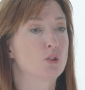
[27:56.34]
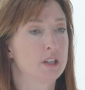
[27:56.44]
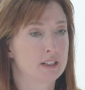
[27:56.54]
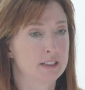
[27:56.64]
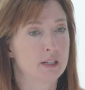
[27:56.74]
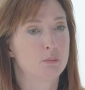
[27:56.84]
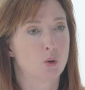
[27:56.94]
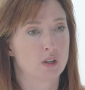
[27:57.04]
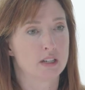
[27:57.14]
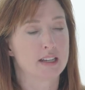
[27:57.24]
critically
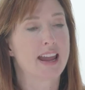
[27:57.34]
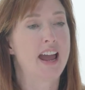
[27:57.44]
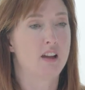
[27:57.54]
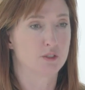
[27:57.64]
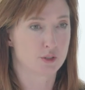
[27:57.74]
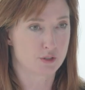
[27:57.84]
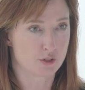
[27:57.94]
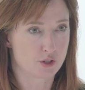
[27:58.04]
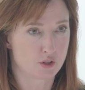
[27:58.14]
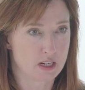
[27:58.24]
important after
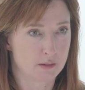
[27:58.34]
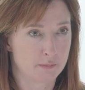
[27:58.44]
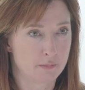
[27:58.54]
surgery.